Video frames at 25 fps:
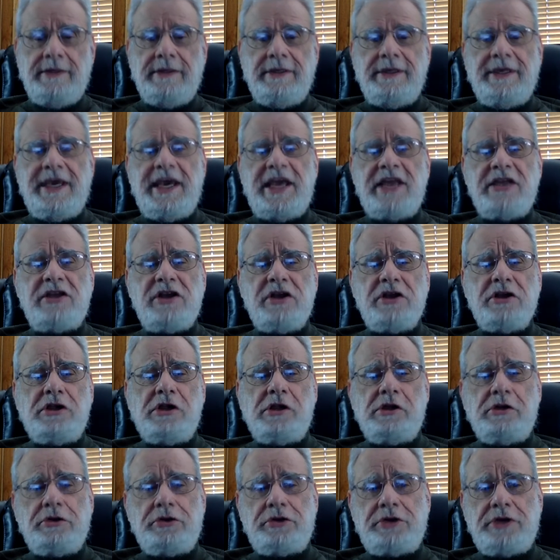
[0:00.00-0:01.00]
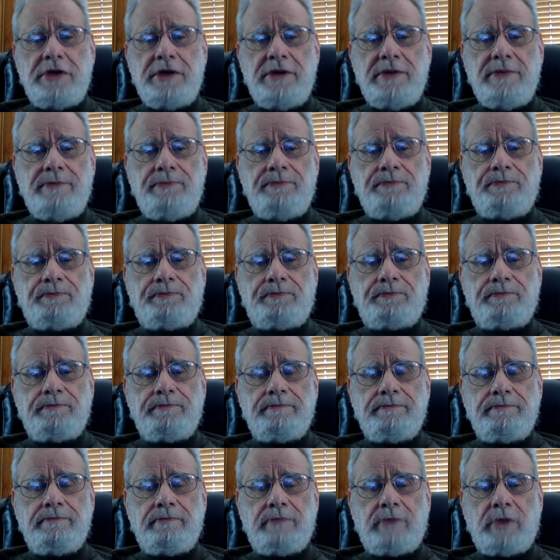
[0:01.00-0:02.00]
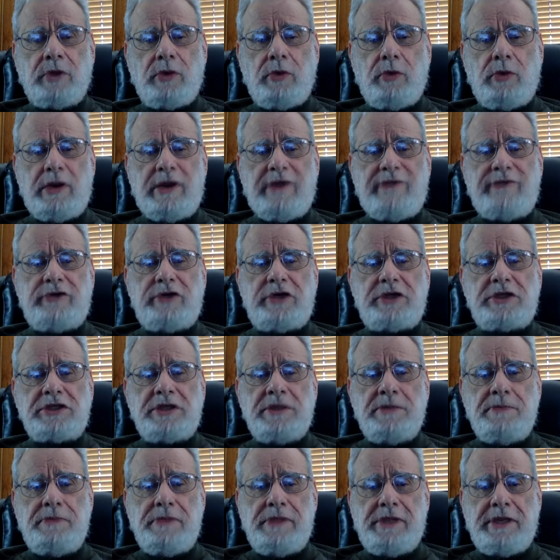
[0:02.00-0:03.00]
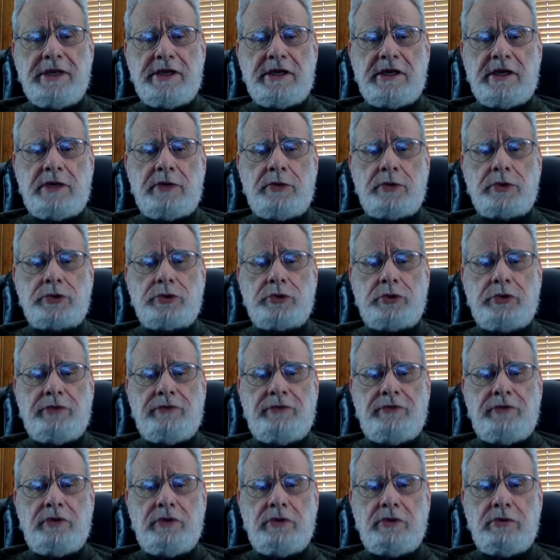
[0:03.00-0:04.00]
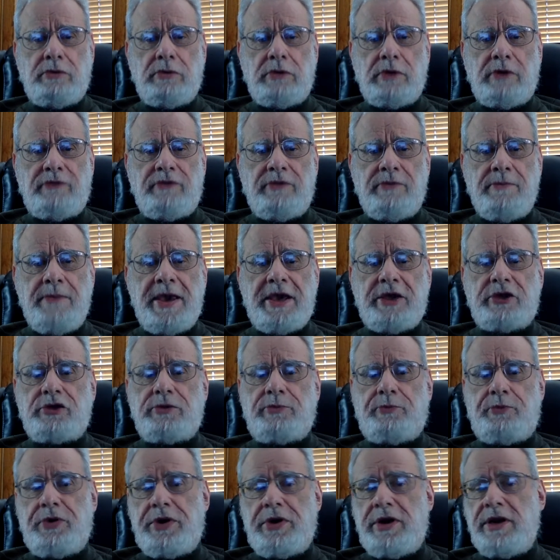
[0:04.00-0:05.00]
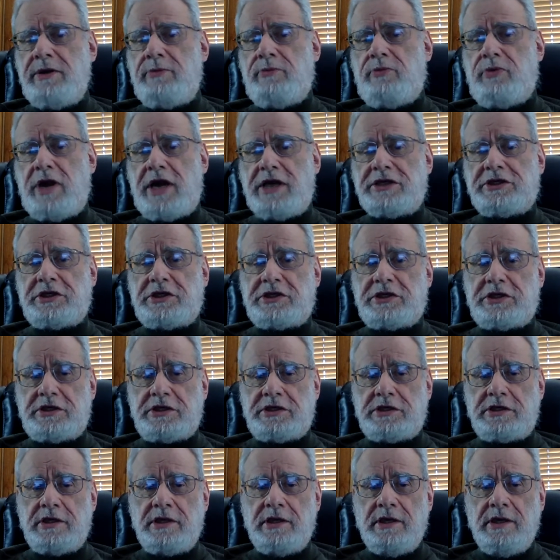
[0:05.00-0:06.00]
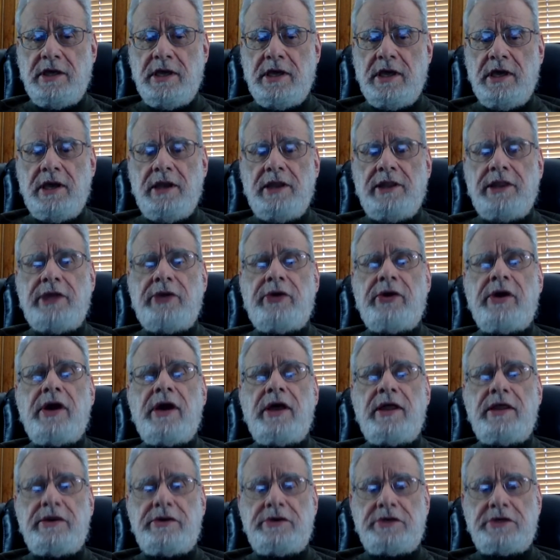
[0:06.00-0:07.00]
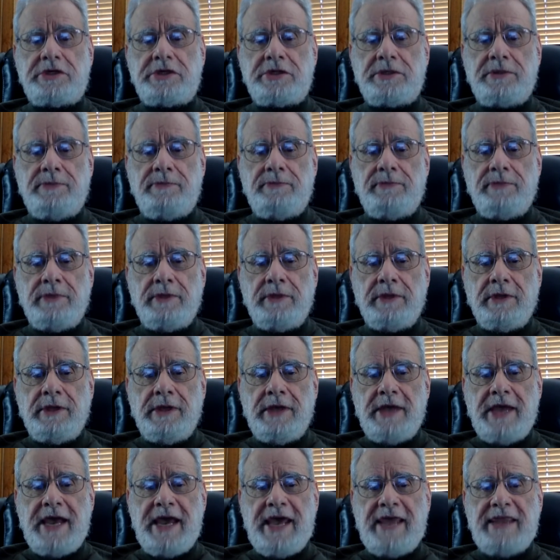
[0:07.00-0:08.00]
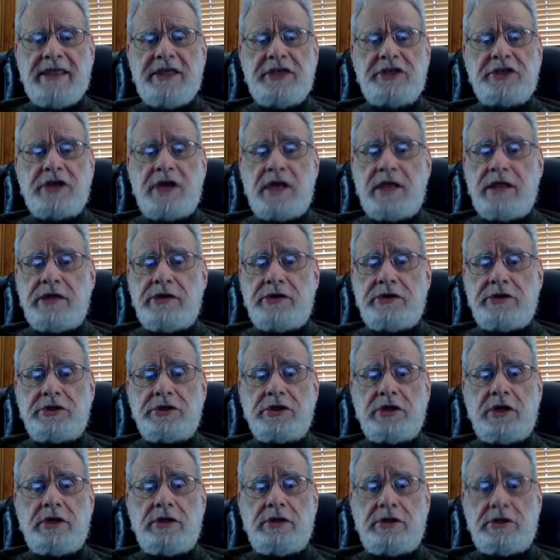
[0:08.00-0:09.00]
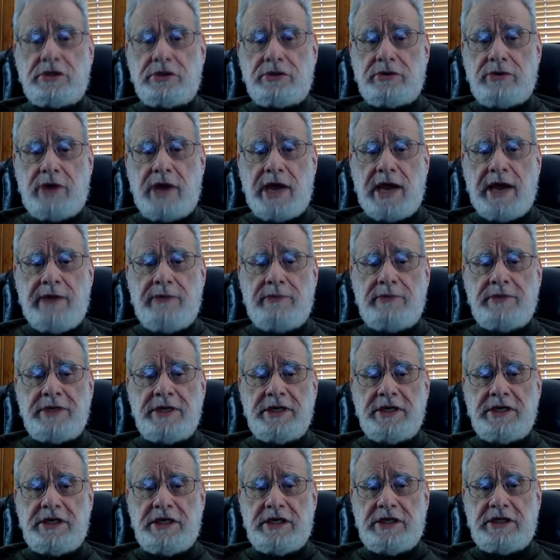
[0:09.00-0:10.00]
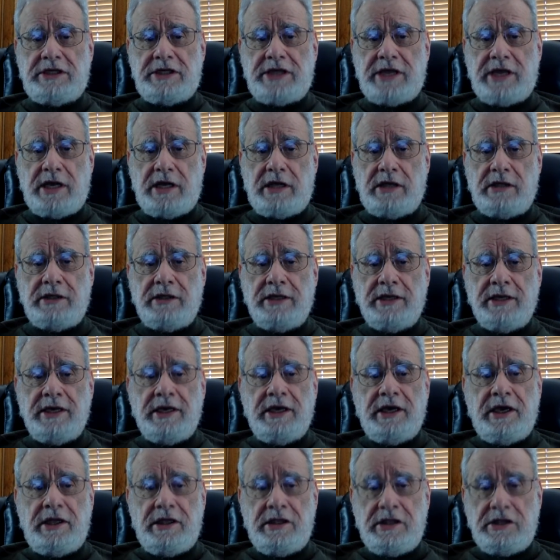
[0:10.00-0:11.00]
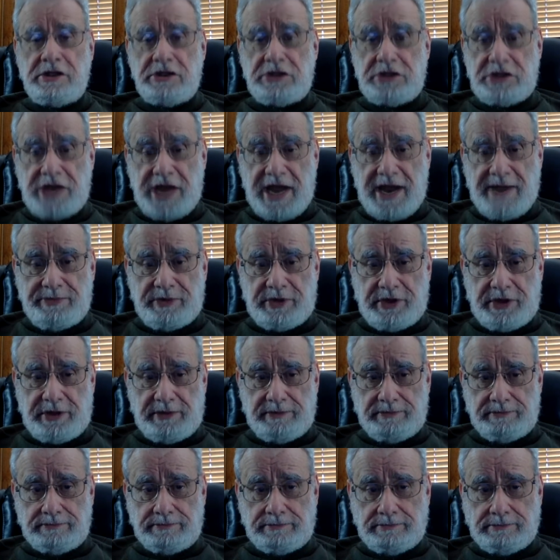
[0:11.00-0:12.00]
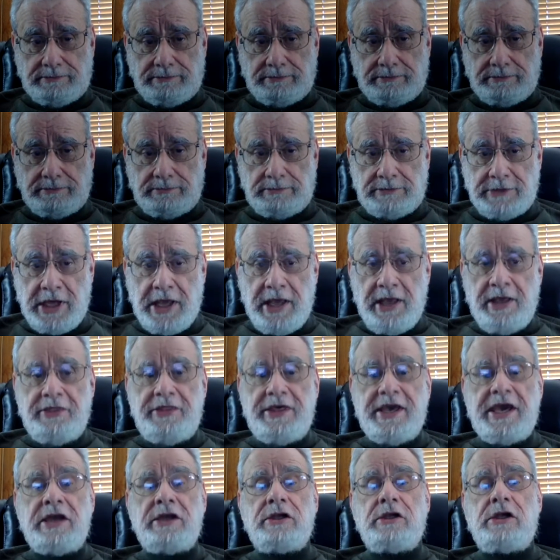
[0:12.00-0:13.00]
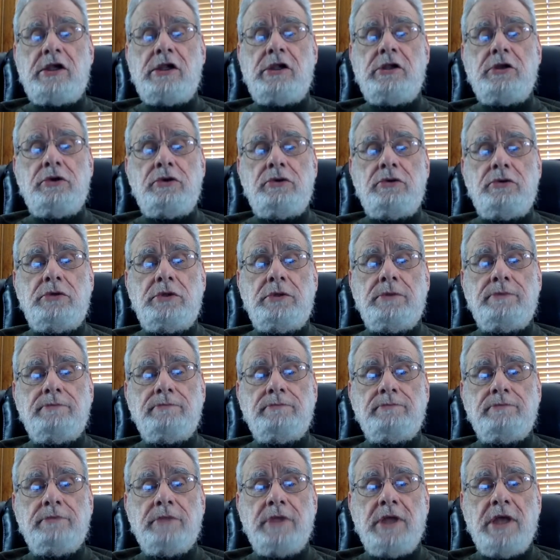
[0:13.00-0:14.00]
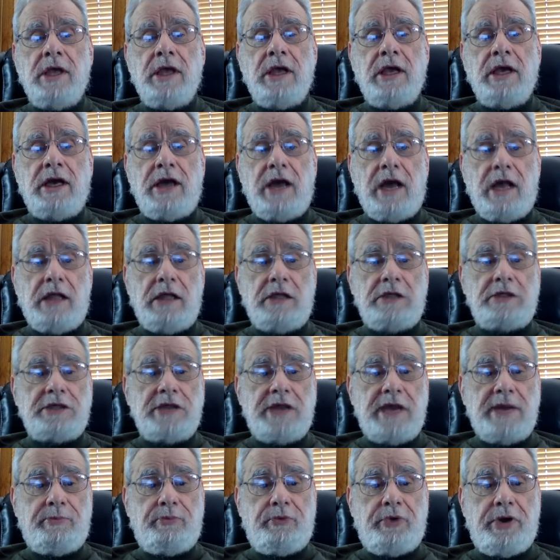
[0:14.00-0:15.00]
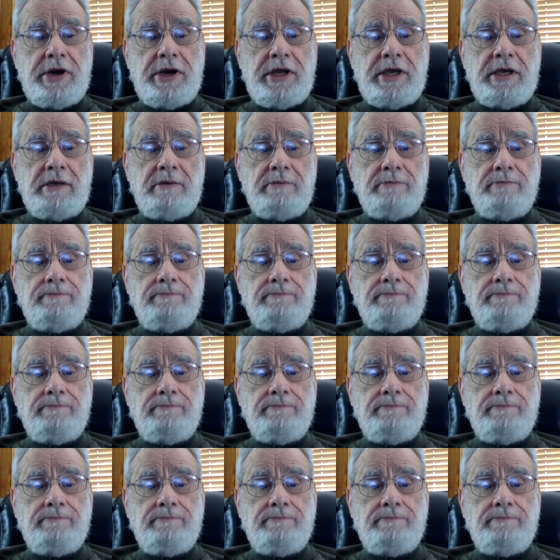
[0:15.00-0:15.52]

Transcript: In conclusion, what I've just completed was a review of the major printing processes. There are others, and these others are described in detail in this chapter. They include color type printing,